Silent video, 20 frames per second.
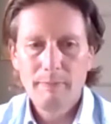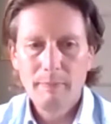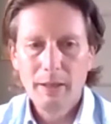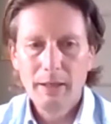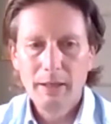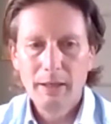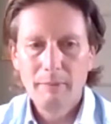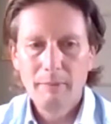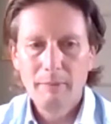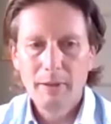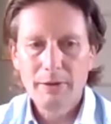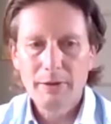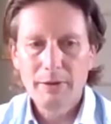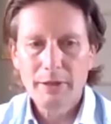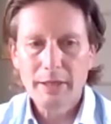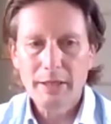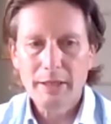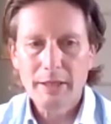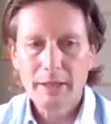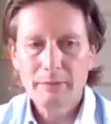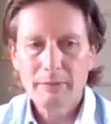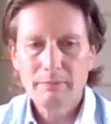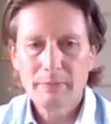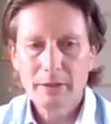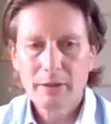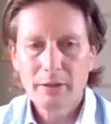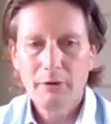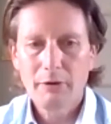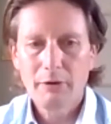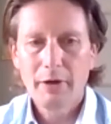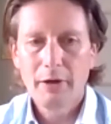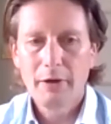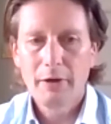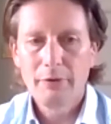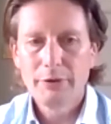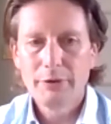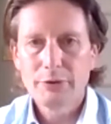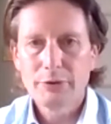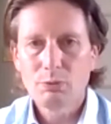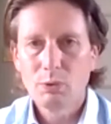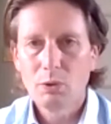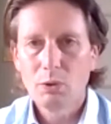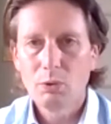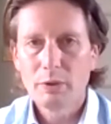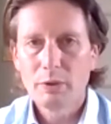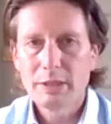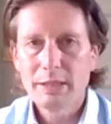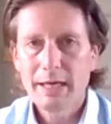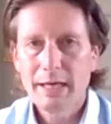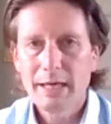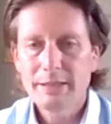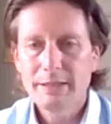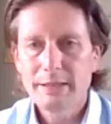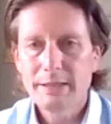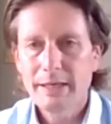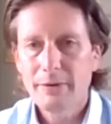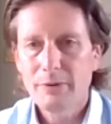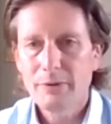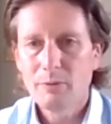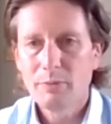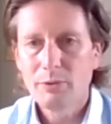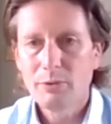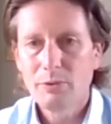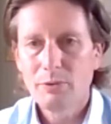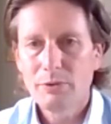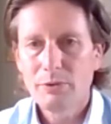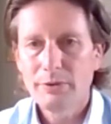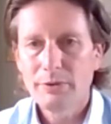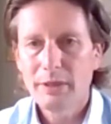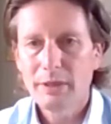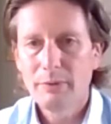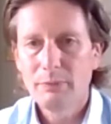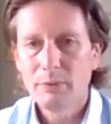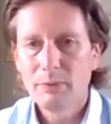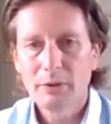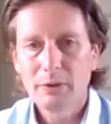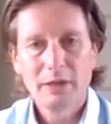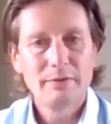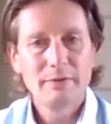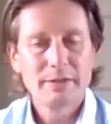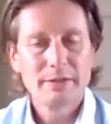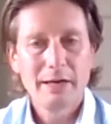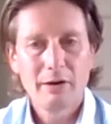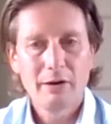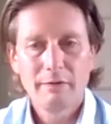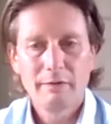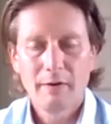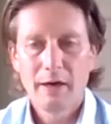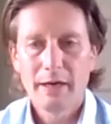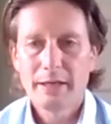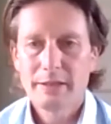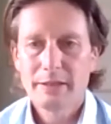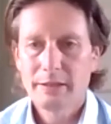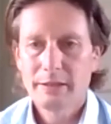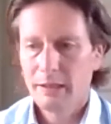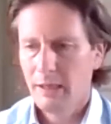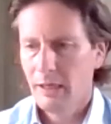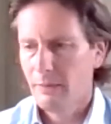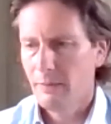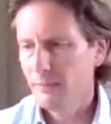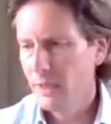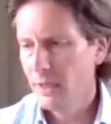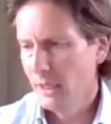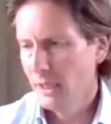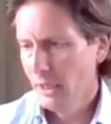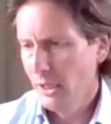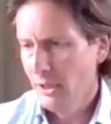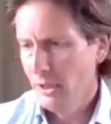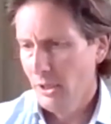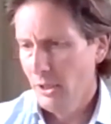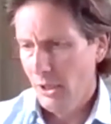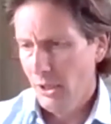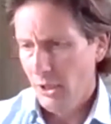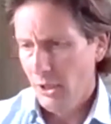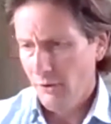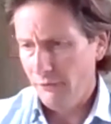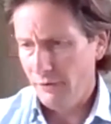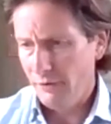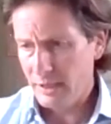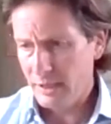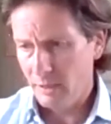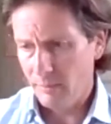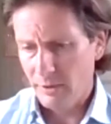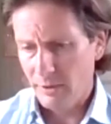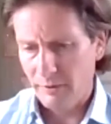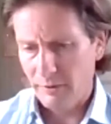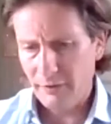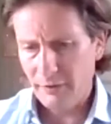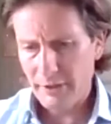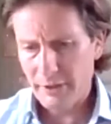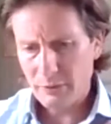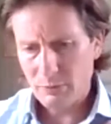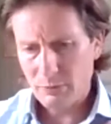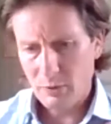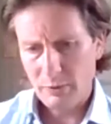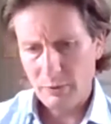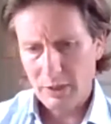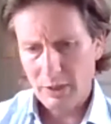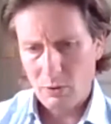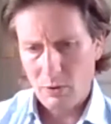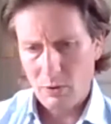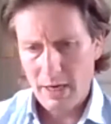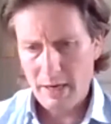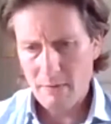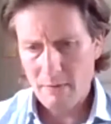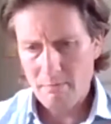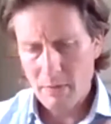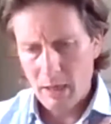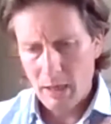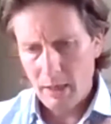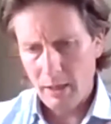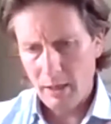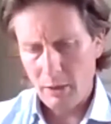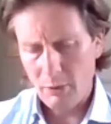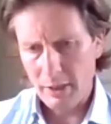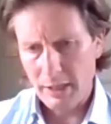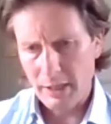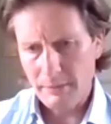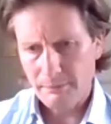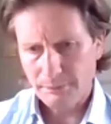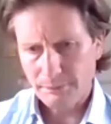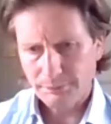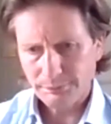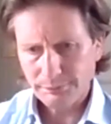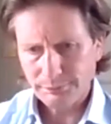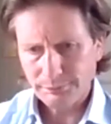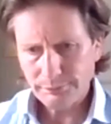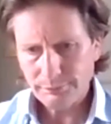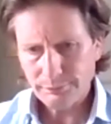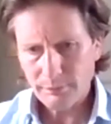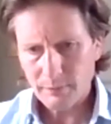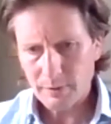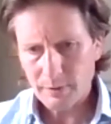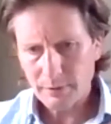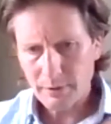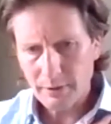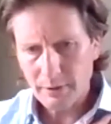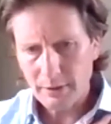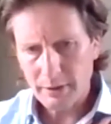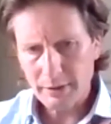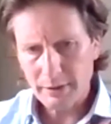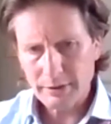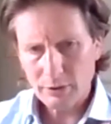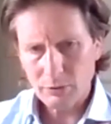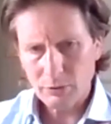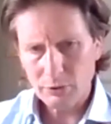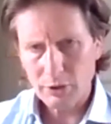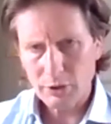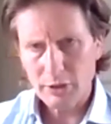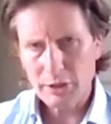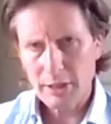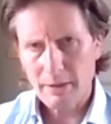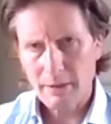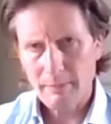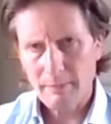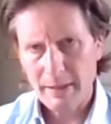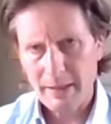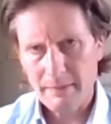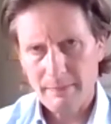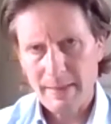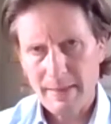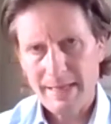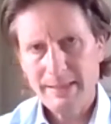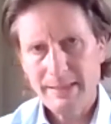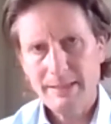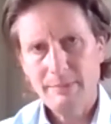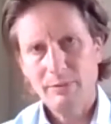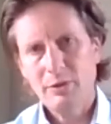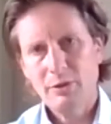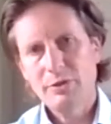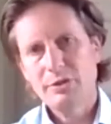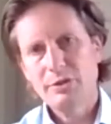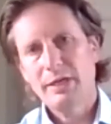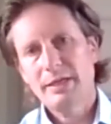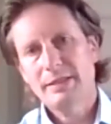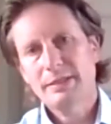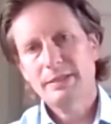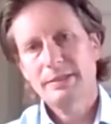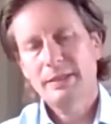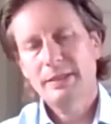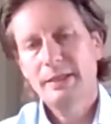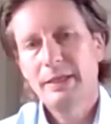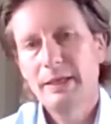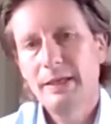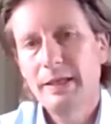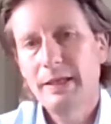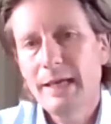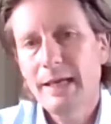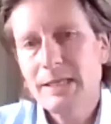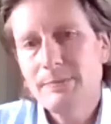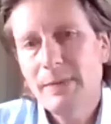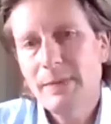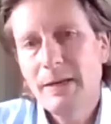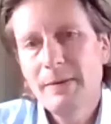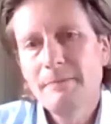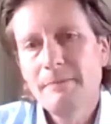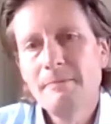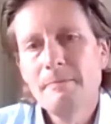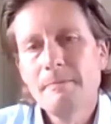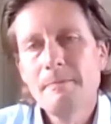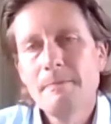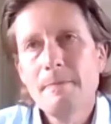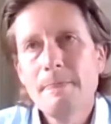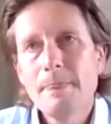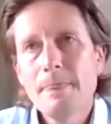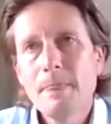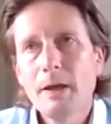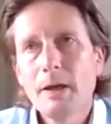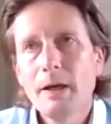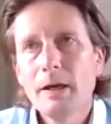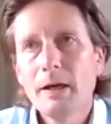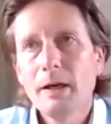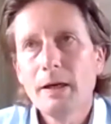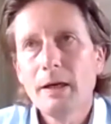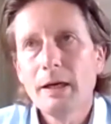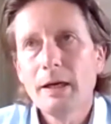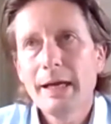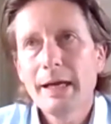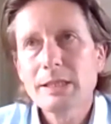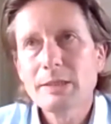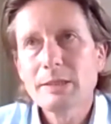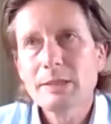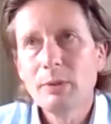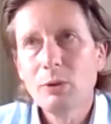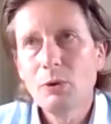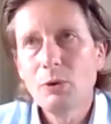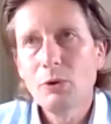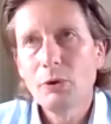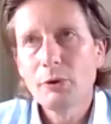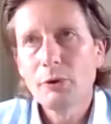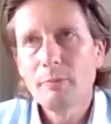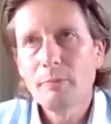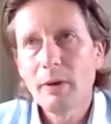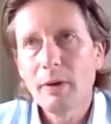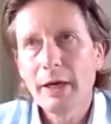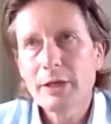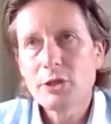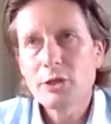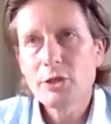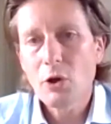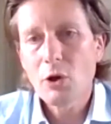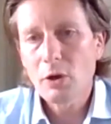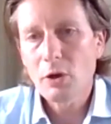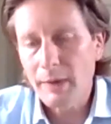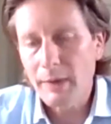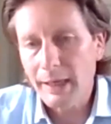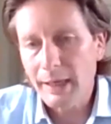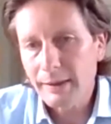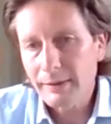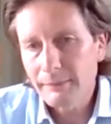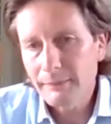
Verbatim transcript: But the current owners will retain a seat on the board and will give us their advice. For example, the first one we acquired in Malawi, it's called the Chambe Basin Projects. That's been explored by JOGMEC,